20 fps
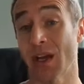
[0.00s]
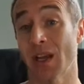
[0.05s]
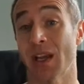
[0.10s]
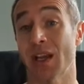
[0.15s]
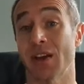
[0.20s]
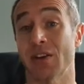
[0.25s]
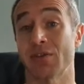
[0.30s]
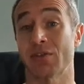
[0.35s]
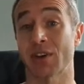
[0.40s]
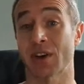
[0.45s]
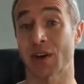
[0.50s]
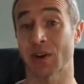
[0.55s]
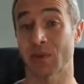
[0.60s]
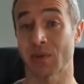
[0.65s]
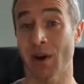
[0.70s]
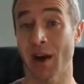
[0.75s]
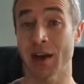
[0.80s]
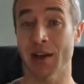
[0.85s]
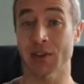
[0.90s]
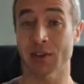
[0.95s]
It
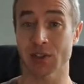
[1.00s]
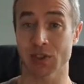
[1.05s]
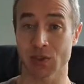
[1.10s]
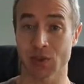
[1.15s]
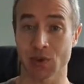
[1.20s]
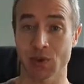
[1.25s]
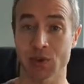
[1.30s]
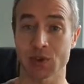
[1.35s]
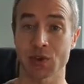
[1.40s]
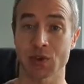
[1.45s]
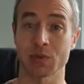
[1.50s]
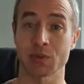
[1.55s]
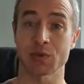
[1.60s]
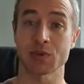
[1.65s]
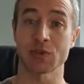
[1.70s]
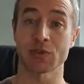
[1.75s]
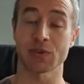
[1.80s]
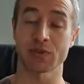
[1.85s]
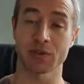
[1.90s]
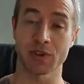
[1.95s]
requires sodium
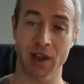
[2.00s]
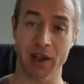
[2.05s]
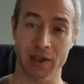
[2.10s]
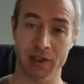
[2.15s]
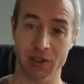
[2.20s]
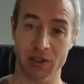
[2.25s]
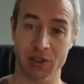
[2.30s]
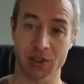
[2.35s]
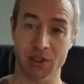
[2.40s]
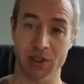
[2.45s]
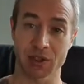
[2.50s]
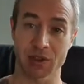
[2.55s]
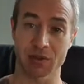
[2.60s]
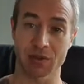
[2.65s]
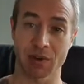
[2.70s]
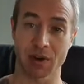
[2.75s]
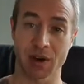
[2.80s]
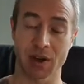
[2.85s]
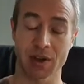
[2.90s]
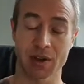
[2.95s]
to function,
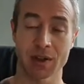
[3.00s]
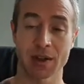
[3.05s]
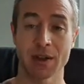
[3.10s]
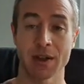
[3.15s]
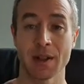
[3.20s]
right?